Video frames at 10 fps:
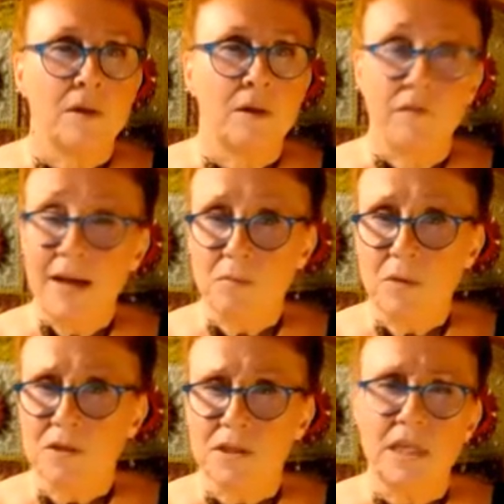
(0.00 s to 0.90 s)
In fact,
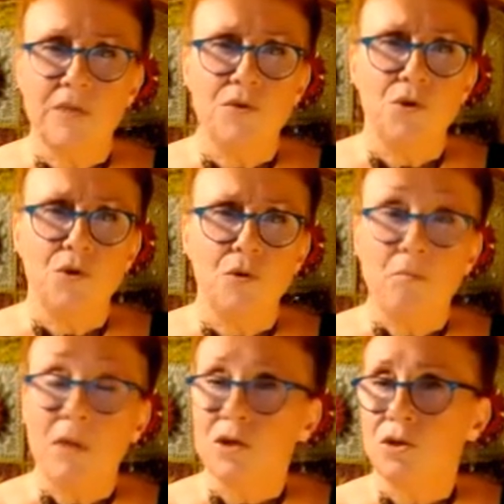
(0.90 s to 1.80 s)
Master Stephen knew
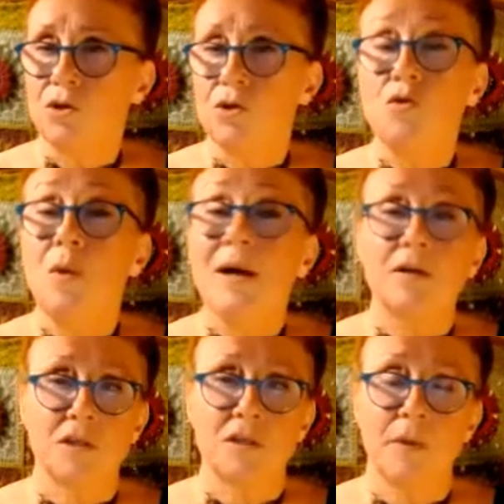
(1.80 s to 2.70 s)
much too well
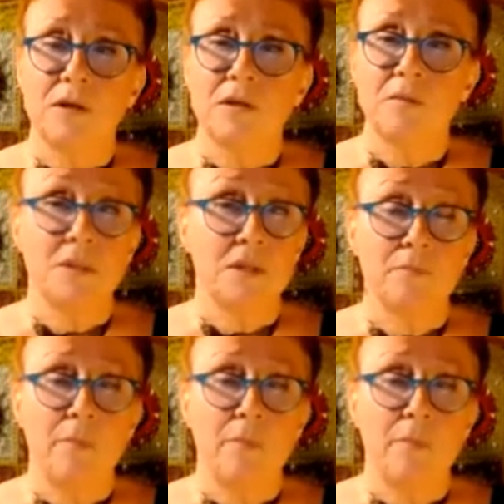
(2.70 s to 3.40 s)
to suppose that Mr.